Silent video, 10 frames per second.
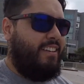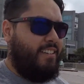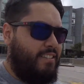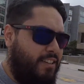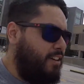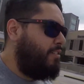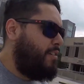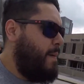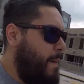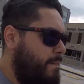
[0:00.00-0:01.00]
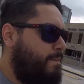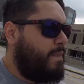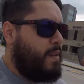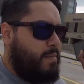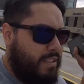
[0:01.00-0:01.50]
So,
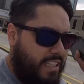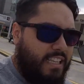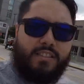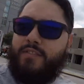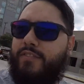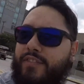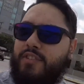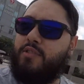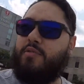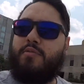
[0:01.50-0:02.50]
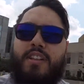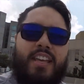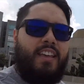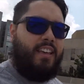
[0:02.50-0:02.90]
about to get some food.